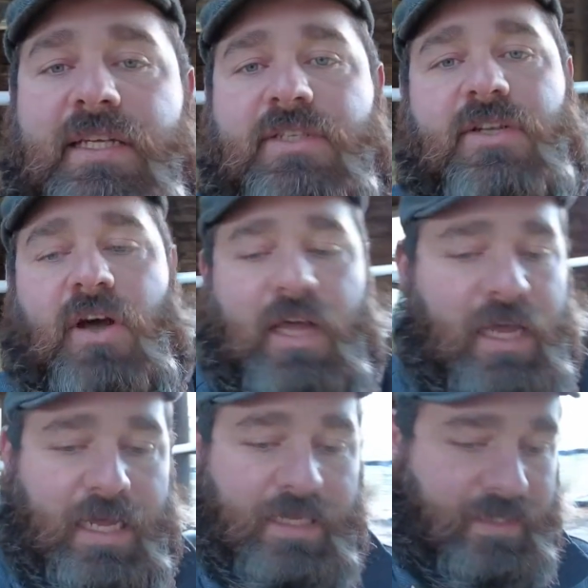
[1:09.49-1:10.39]
It's
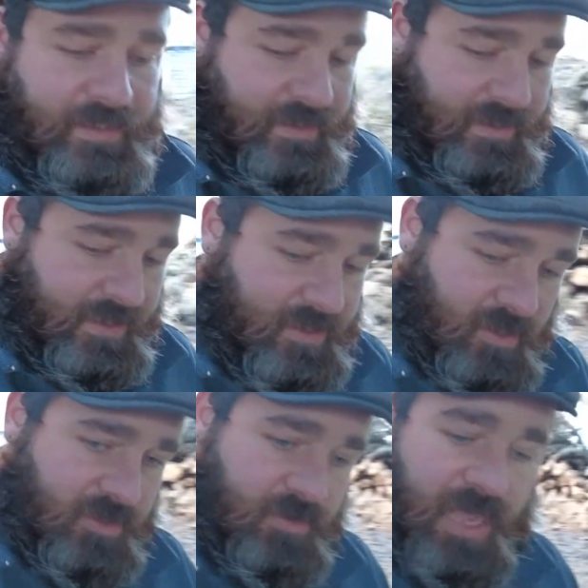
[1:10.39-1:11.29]
not
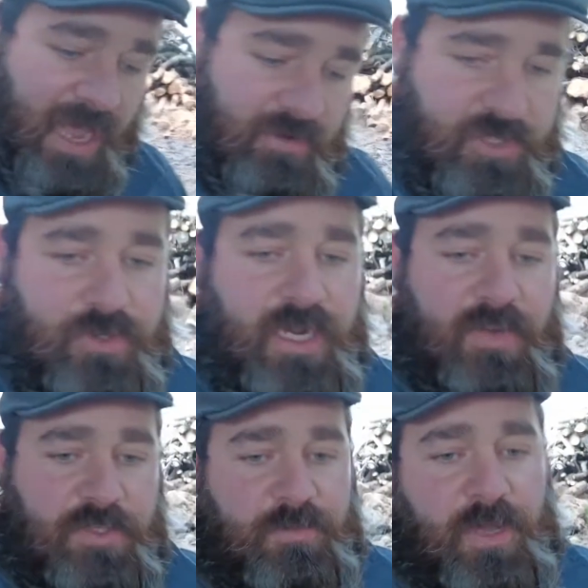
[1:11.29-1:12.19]
doing a how-to on
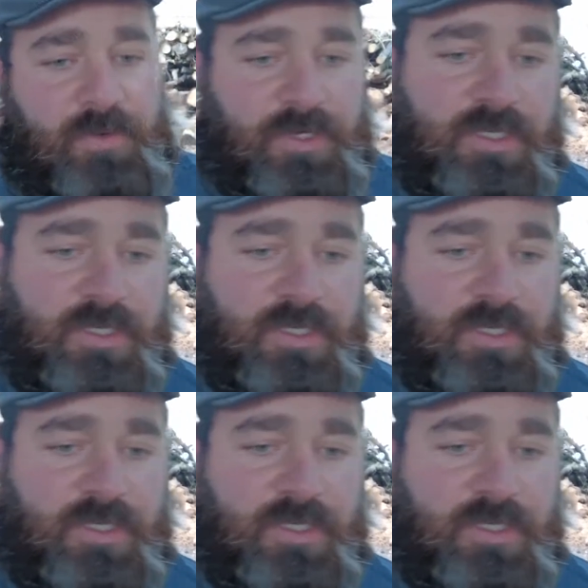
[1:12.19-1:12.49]
how to split wood,